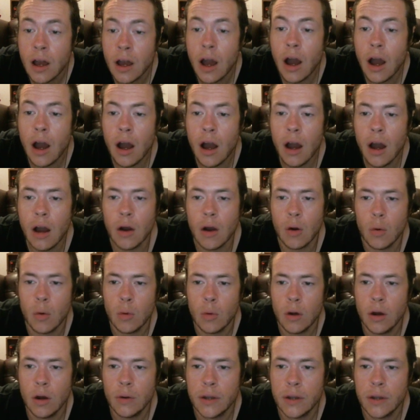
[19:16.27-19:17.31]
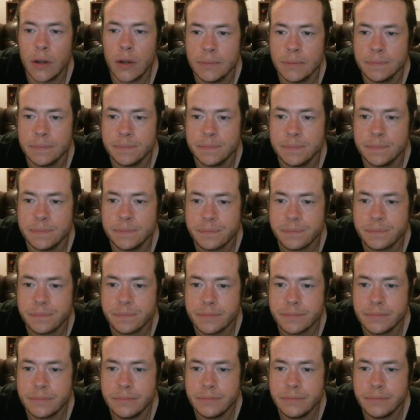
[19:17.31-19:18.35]
Oh, okay.
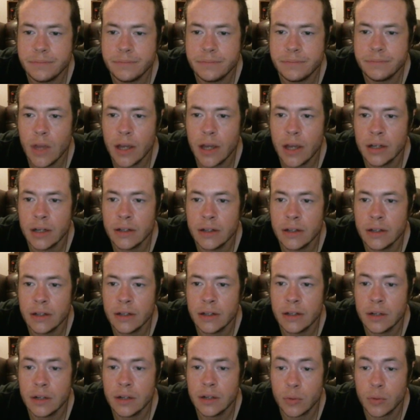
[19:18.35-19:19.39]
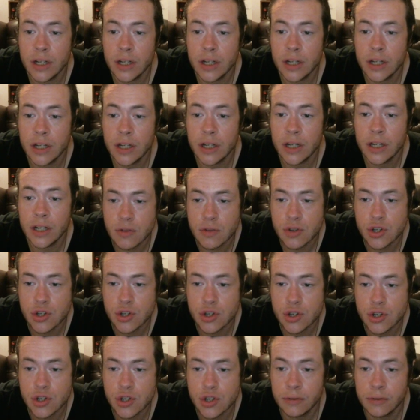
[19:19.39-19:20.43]
Hang on, I gotta read up past all the
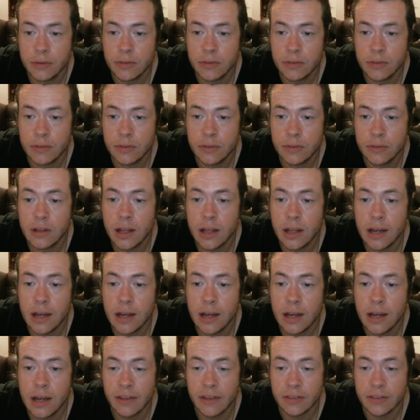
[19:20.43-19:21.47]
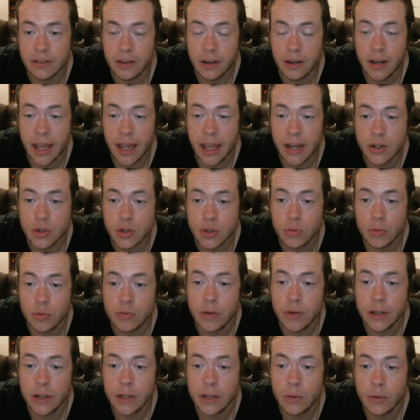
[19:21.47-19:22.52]
shit posts because Clive asked an actual
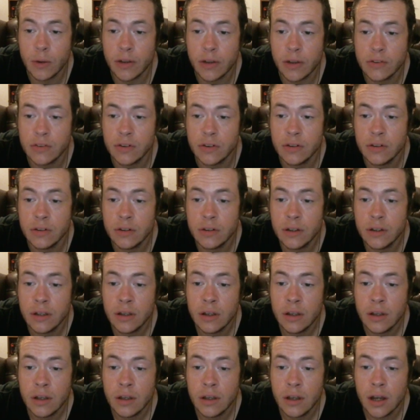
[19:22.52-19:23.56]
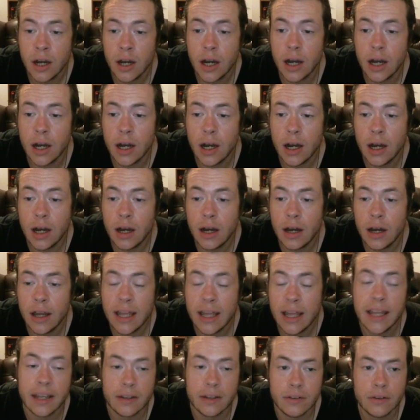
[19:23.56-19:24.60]
fucking question.
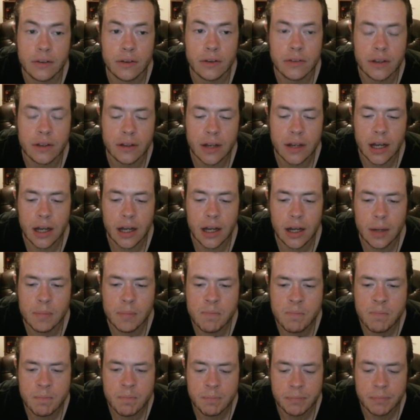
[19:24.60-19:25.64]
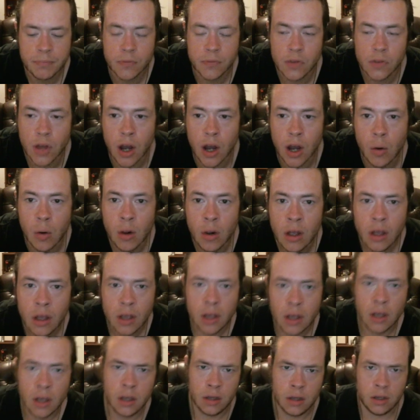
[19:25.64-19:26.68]
Ink, serious ink. No.
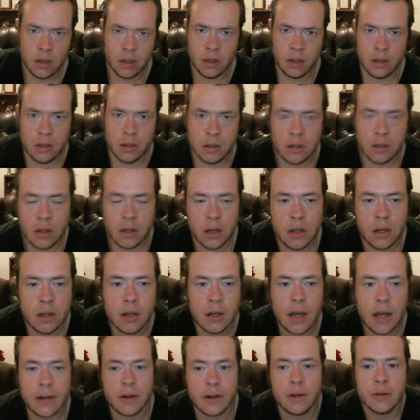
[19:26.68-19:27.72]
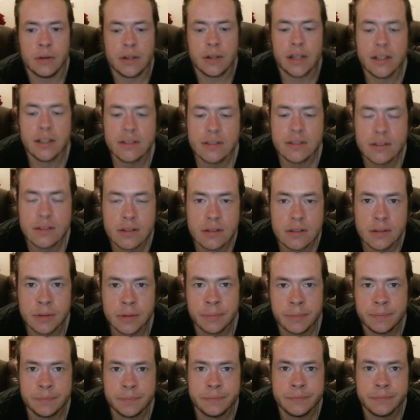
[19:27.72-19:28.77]
I don't know. It's
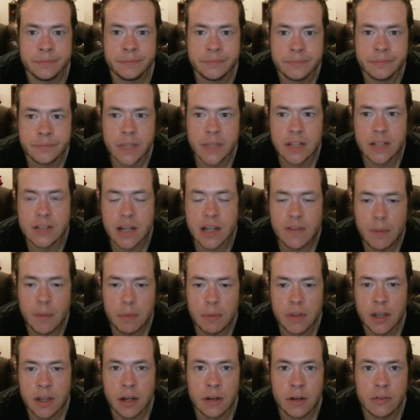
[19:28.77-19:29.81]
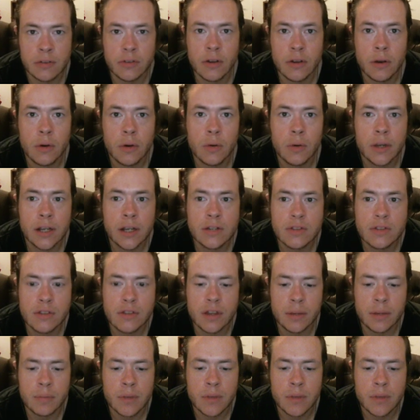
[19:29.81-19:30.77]
kind of up in the air. So here's the thing.